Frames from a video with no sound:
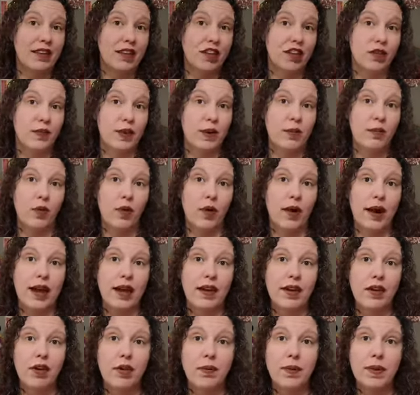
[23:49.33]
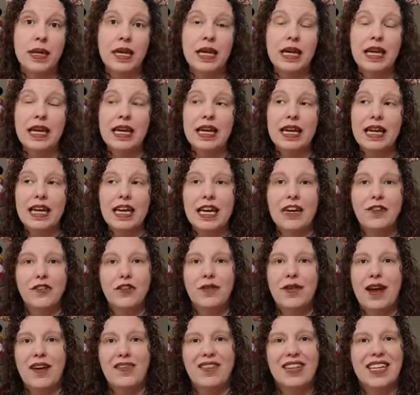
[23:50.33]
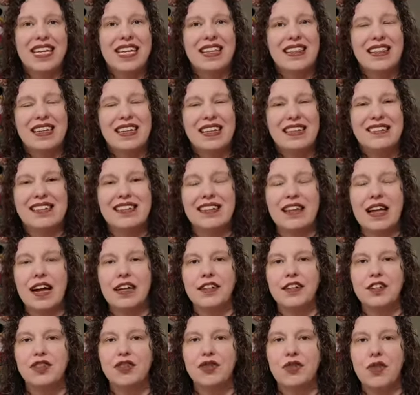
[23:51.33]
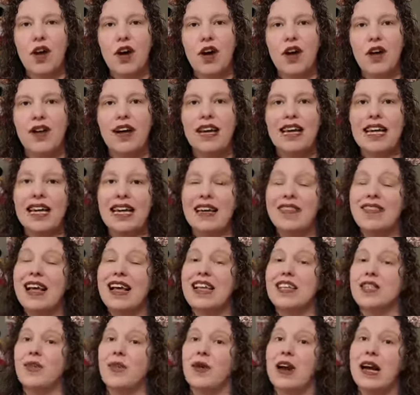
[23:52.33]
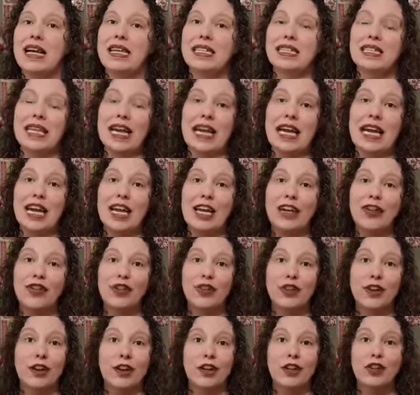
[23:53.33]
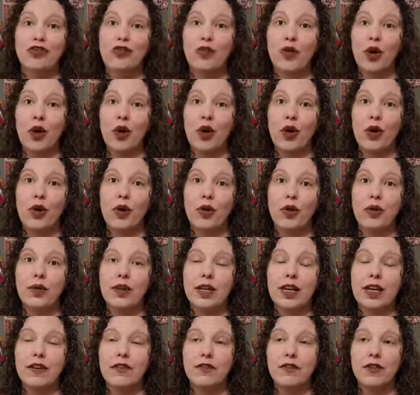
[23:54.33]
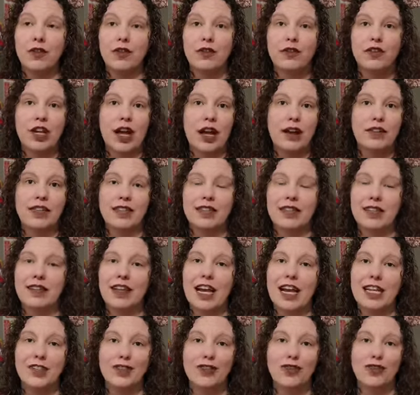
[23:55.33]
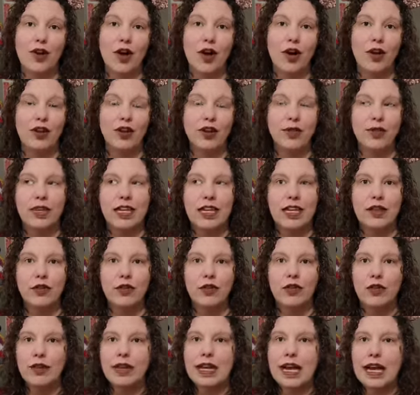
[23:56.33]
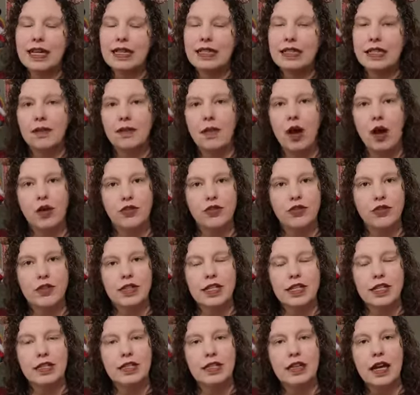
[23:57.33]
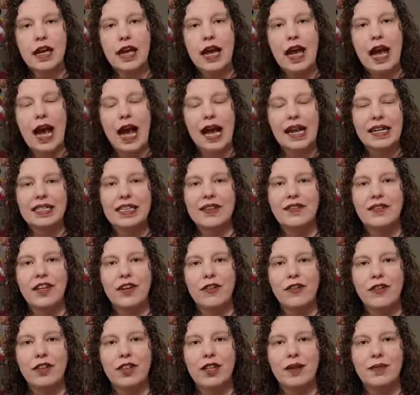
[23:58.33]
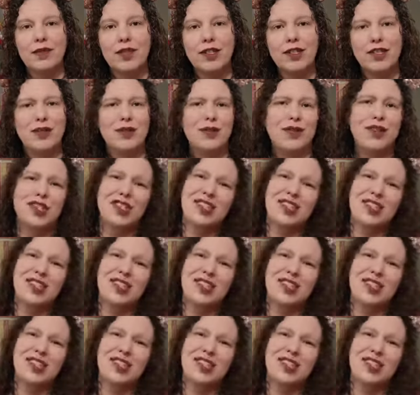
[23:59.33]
a little bit more help. If you have a kid that doesn't like to draw, again, that's where I say you're in control. If your child doesn't like to draw, you can either create some alternate activity for them to do or